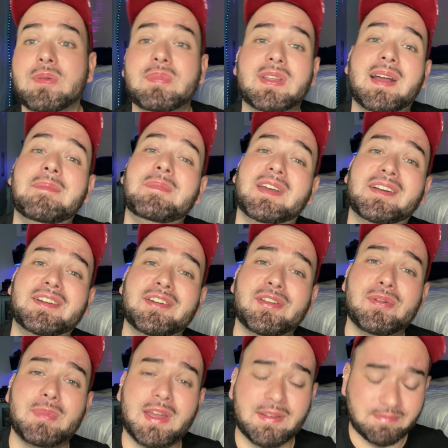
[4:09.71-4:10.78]
but I'm not gonna go
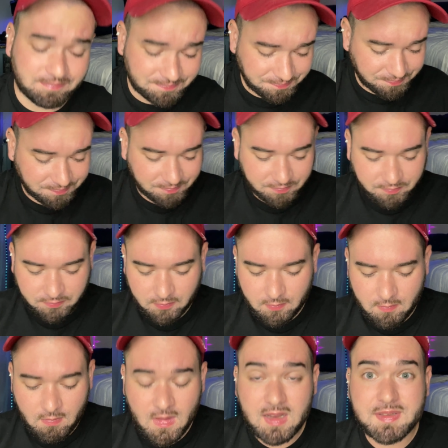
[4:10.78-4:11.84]
to bed.
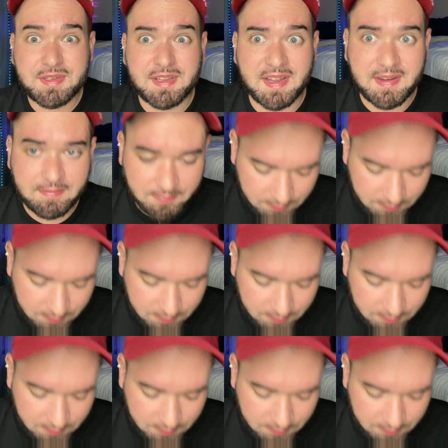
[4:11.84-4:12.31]
It's late.